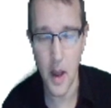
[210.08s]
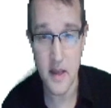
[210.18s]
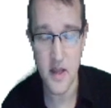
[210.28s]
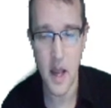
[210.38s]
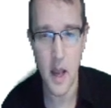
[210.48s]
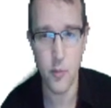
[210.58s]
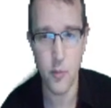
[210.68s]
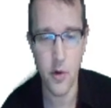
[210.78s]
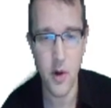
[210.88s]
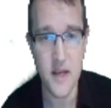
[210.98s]
as the hand
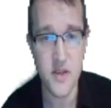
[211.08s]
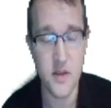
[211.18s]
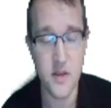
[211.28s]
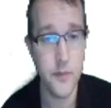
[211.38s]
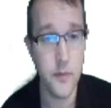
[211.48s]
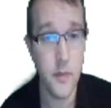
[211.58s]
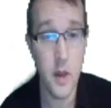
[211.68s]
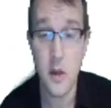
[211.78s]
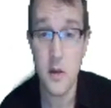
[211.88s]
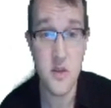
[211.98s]
progresses.
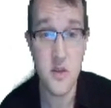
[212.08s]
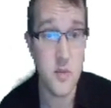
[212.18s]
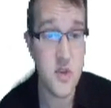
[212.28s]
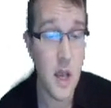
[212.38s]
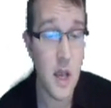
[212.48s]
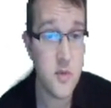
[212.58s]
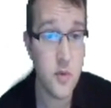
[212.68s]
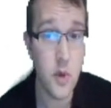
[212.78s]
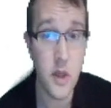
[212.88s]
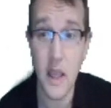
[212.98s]

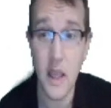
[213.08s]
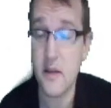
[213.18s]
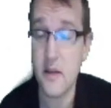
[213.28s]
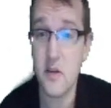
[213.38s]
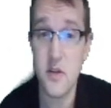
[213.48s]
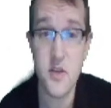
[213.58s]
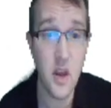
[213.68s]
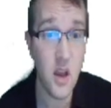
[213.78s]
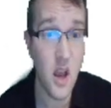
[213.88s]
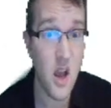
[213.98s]
Sometimes we can get to the
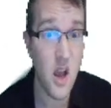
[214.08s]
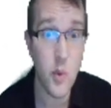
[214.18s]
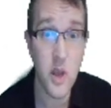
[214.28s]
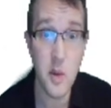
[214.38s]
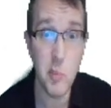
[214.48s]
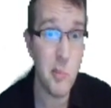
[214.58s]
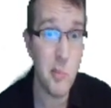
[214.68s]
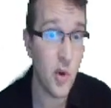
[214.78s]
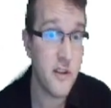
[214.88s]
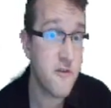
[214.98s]
turn card and we can
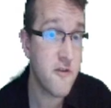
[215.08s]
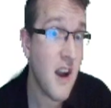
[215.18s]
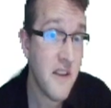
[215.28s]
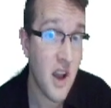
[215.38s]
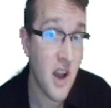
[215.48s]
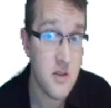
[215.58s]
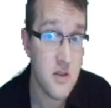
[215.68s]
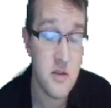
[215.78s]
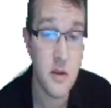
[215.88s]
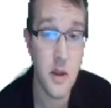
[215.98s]
pinpoint five
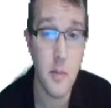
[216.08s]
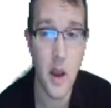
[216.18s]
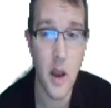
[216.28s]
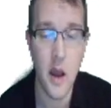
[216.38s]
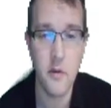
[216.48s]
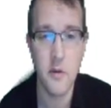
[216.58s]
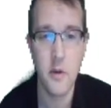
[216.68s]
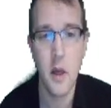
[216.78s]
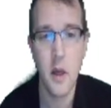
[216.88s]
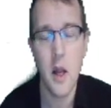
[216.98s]
hands that they might have.
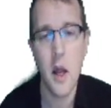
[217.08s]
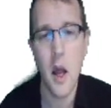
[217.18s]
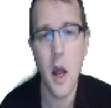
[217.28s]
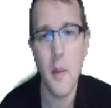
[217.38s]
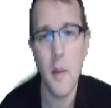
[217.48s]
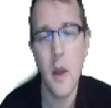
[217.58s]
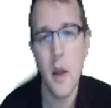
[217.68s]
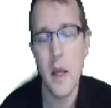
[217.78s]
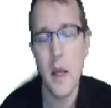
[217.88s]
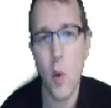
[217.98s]

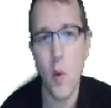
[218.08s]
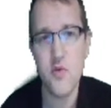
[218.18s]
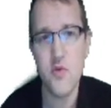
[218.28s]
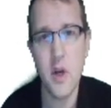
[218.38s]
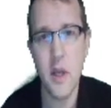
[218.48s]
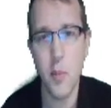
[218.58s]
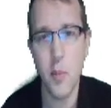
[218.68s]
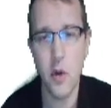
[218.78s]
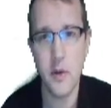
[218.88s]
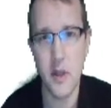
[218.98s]
But what's really
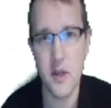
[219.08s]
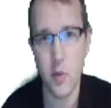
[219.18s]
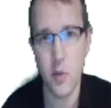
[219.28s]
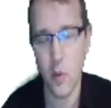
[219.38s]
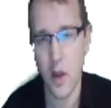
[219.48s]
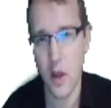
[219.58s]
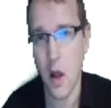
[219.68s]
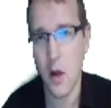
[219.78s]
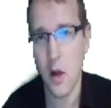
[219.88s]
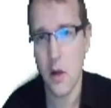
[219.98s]
important is we are